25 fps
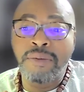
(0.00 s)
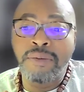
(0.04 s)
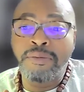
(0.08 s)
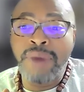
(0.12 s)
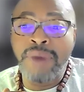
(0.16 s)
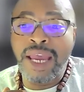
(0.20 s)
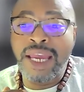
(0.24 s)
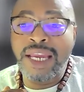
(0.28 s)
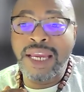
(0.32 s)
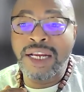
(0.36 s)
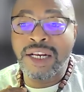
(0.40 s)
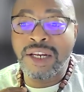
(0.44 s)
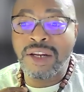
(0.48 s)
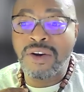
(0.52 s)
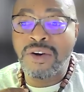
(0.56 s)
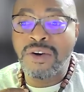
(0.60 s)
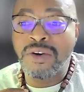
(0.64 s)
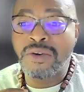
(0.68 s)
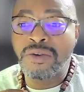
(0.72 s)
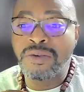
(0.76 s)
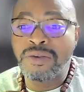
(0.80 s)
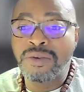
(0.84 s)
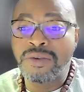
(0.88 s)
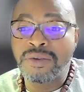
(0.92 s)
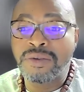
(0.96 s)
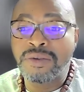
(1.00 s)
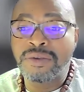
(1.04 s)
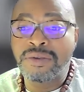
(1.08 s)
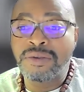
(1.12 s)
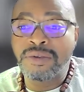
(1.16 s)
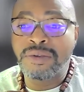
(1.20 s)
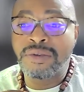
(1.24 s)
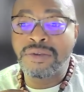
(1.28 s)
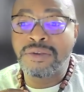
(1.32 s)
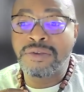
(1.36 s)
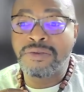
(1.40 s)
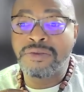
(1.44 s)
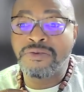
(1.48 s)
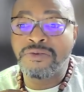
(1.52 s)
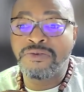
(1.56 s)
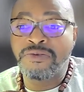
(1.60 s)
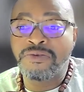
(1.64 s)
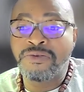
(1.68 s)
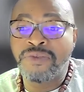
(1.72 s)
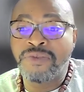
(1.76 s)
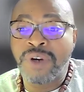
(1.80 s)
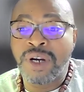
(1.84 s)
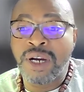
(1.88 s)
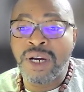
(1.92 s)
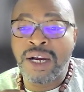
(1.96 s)
may include
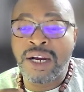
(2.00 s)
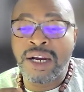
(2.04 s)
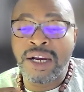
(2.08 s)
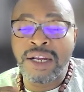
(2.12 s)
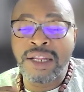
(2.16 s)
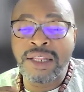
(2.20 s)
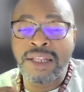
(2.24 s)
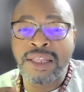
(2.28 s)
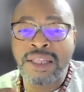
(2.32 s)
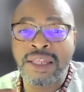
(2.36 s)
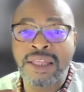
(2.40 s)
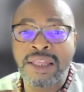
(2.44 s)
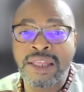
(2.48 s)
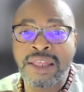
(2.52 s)
the